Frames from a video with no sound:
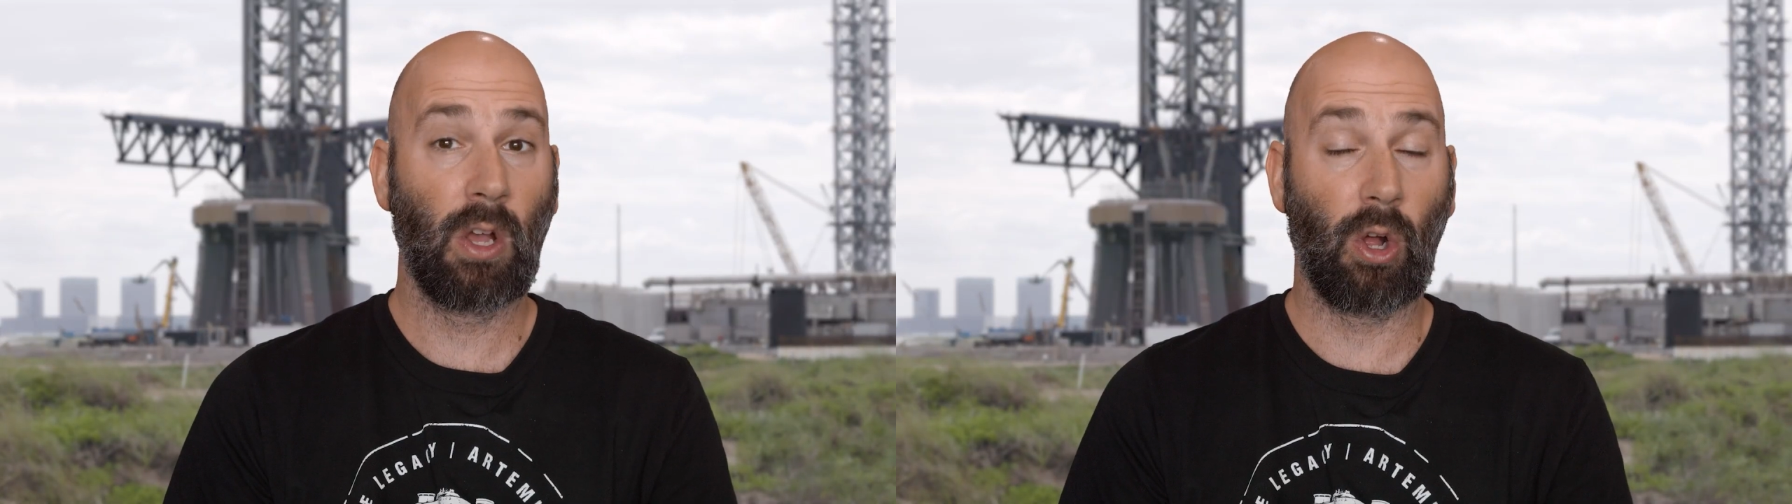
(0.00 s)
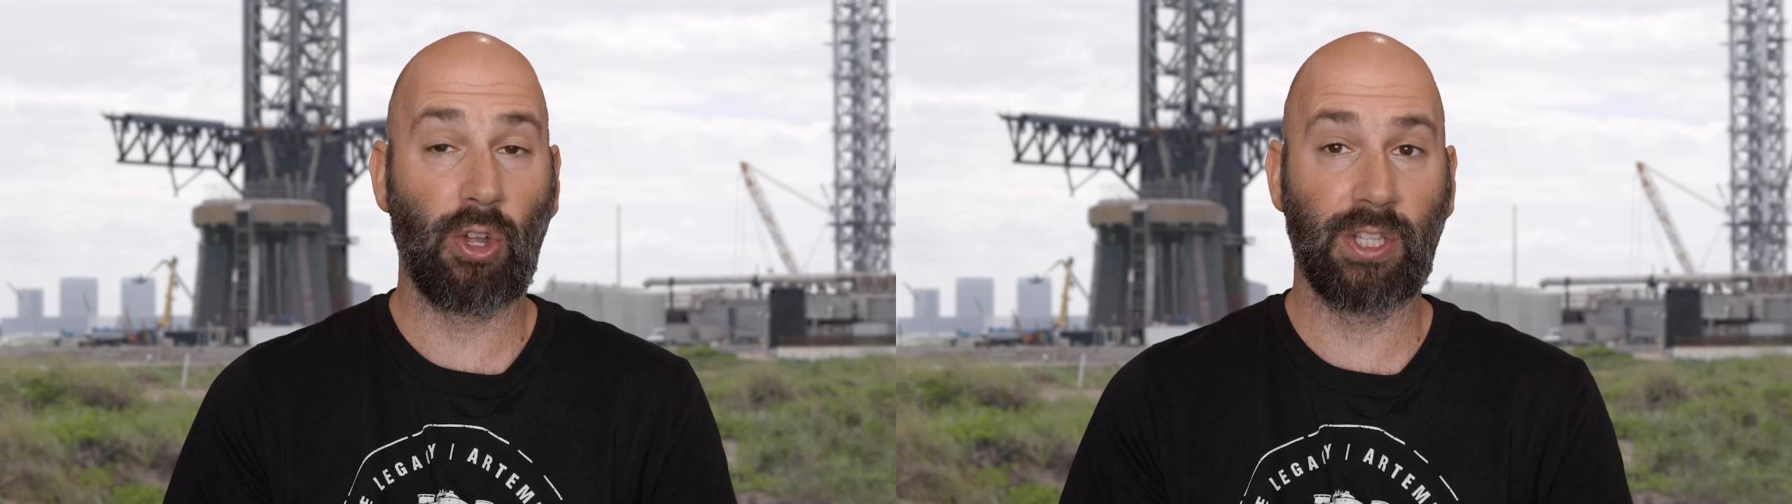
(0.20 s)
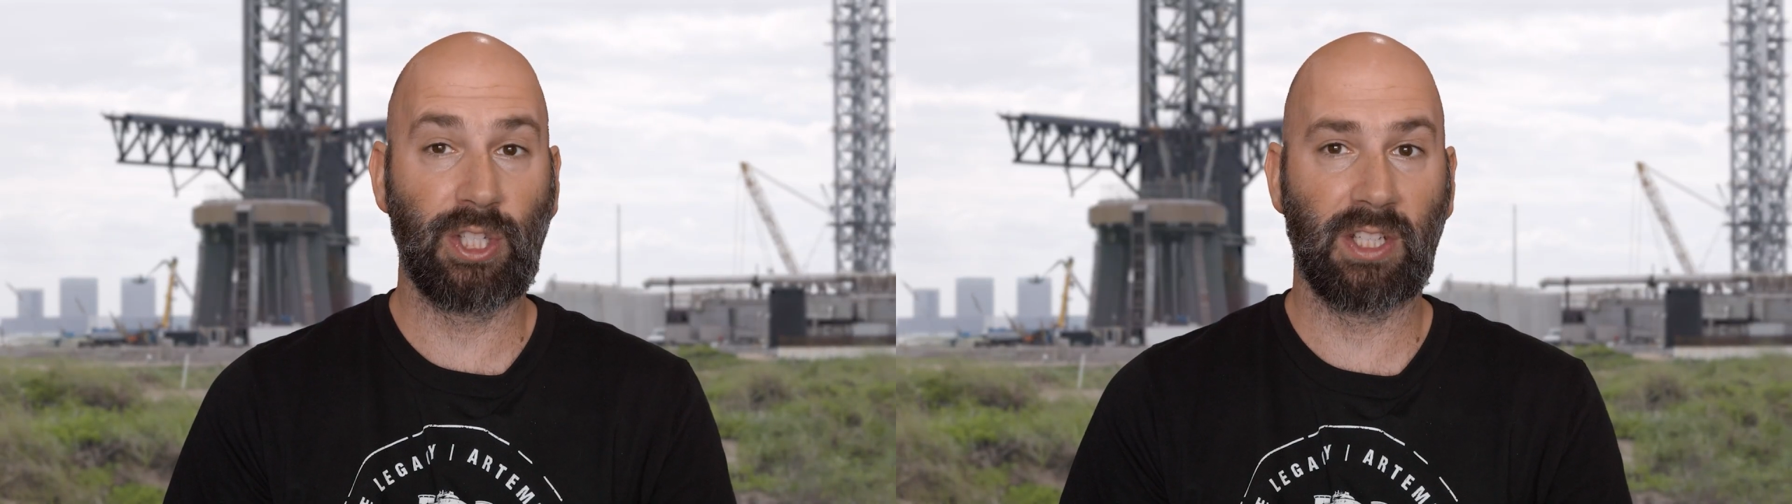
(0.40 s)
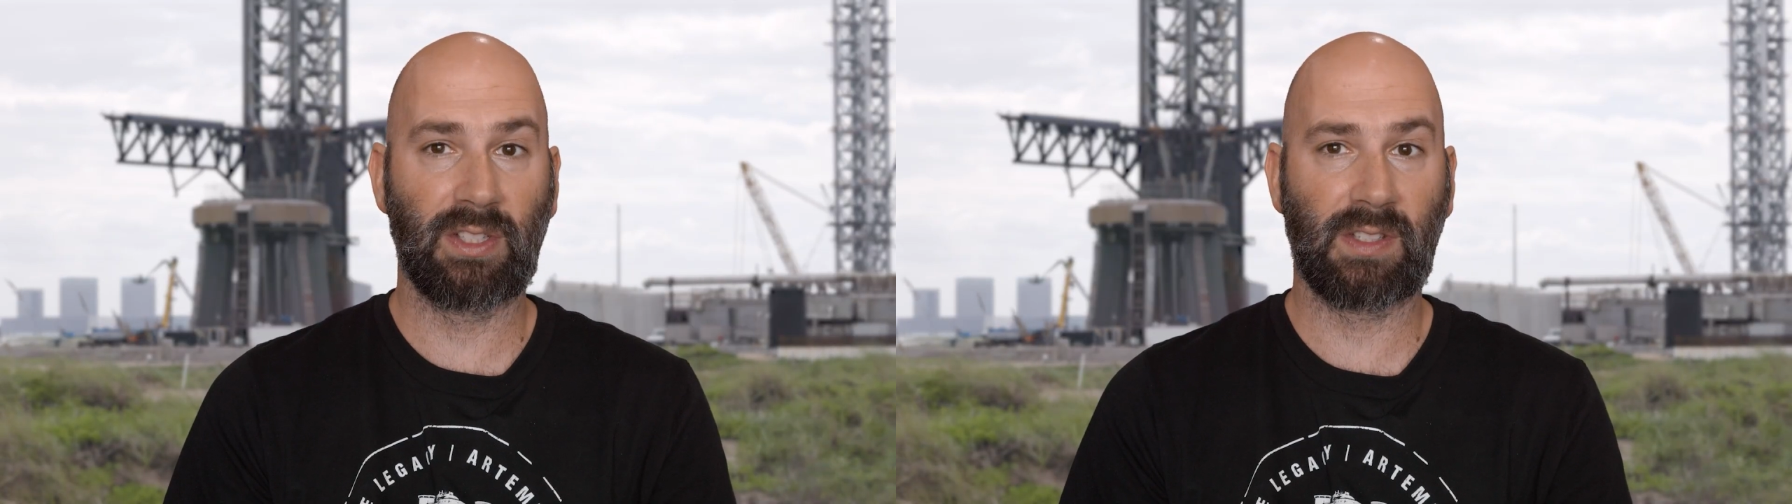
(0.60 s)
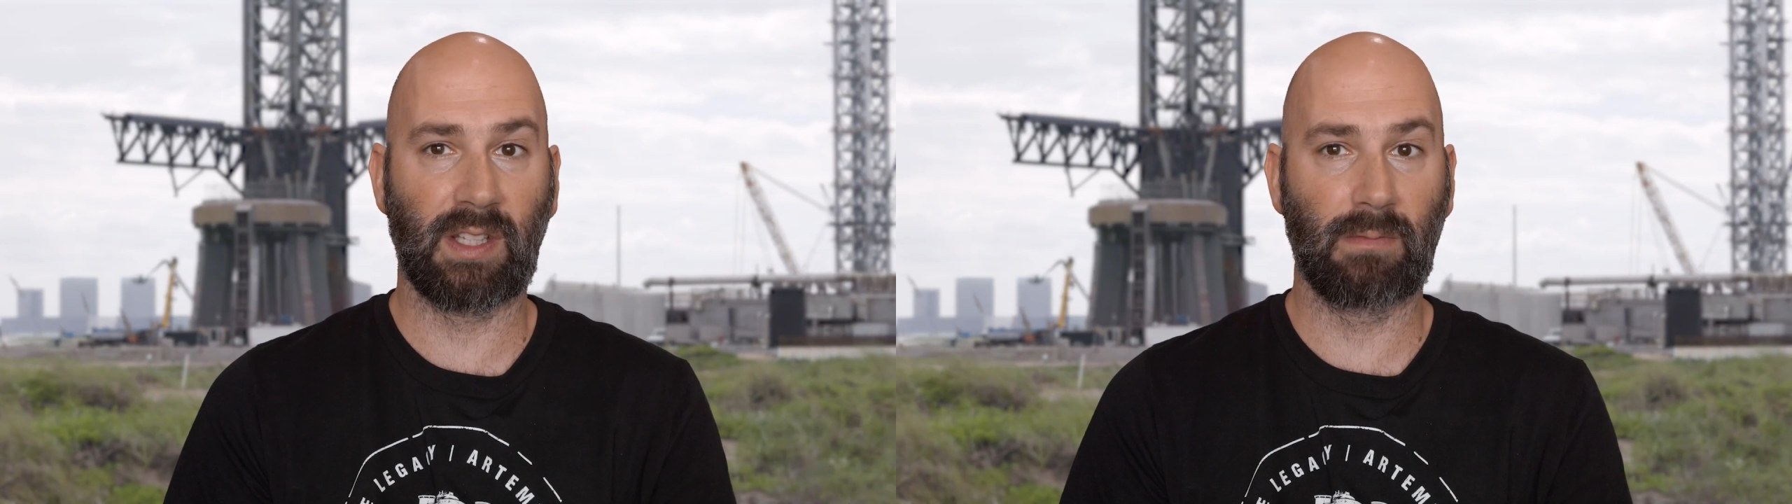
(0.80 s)
all the
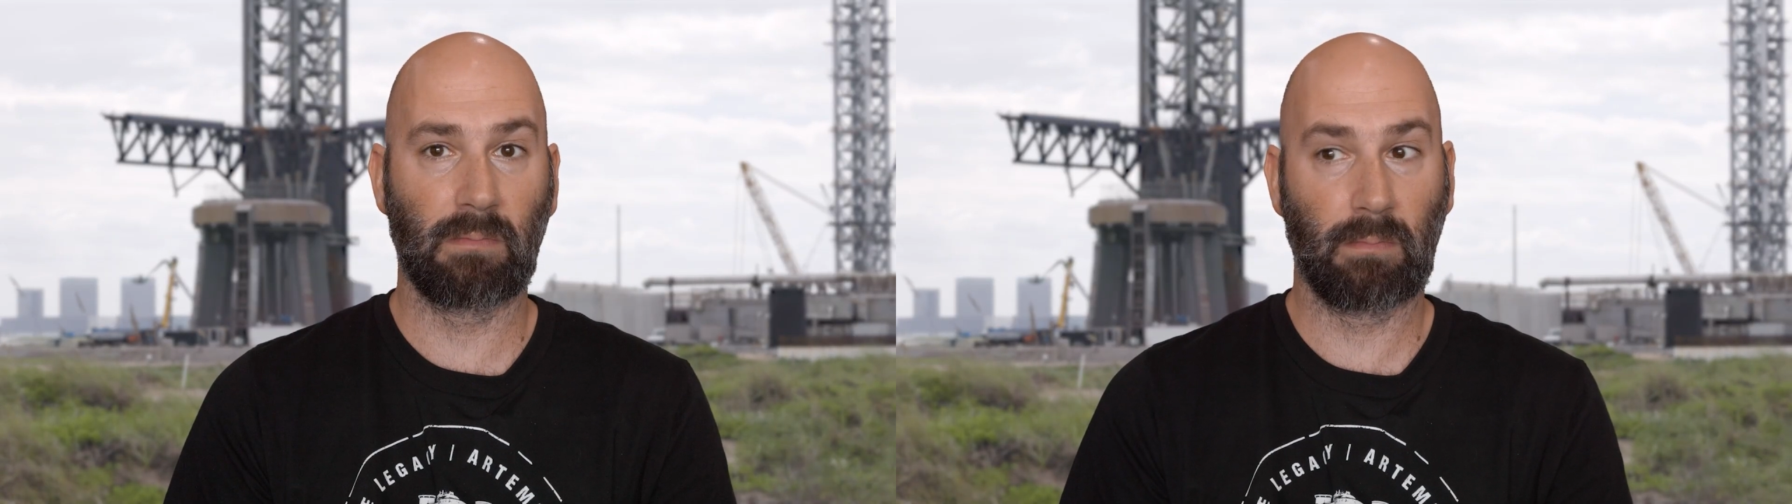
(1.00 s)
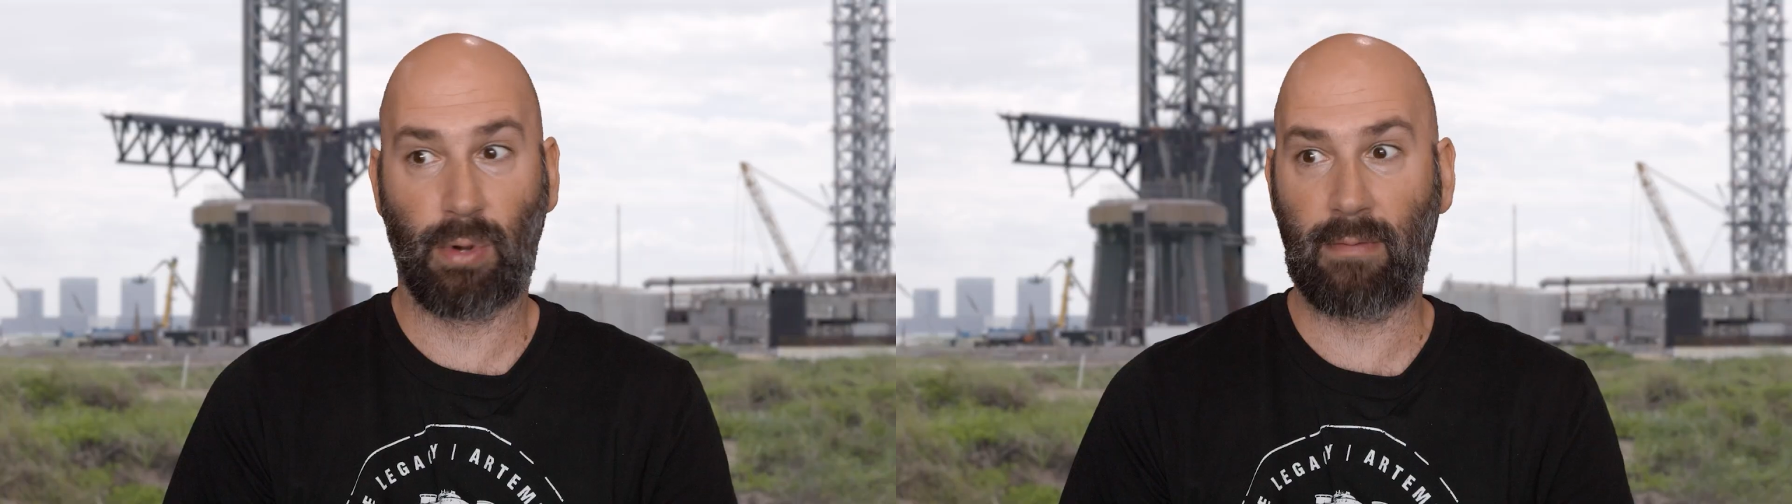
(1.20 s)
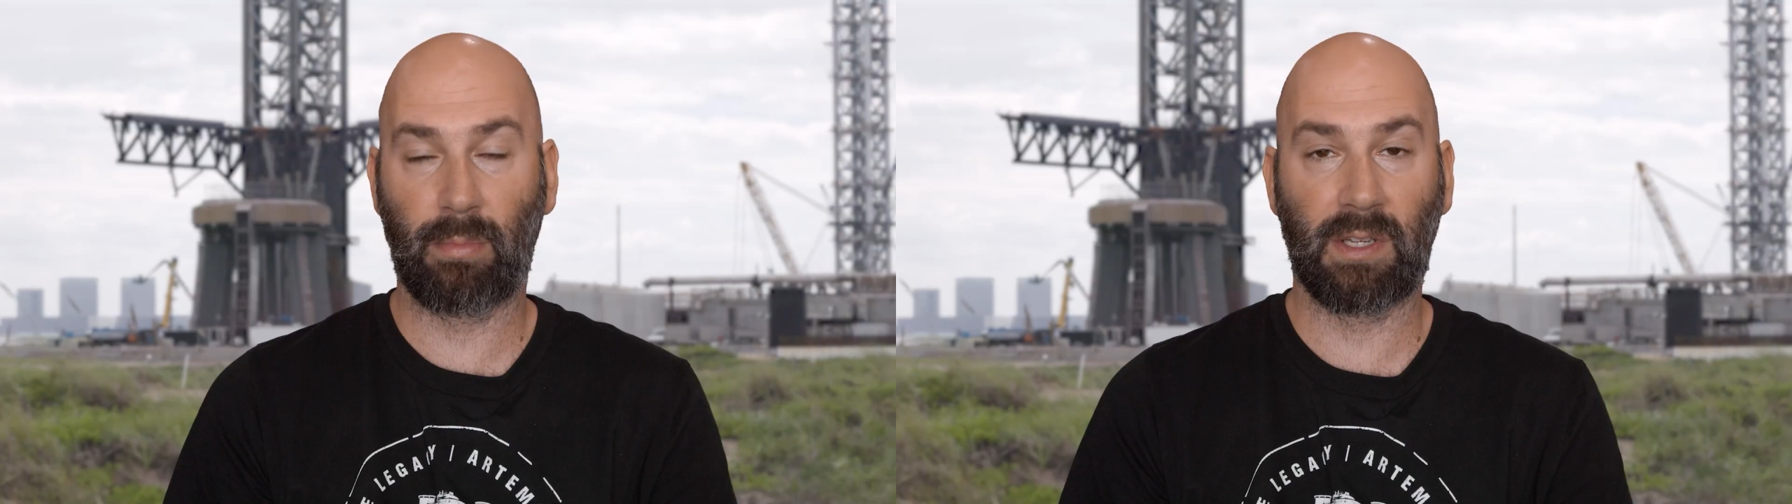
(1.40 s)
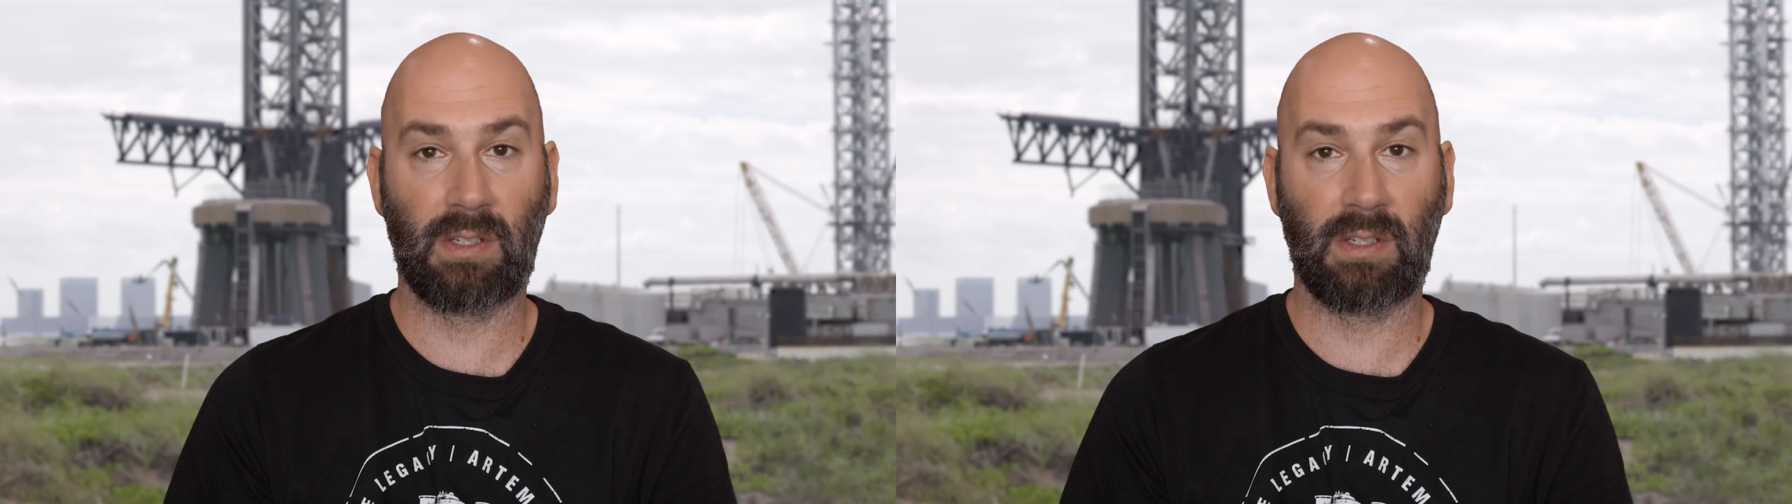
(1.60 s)
changes that probably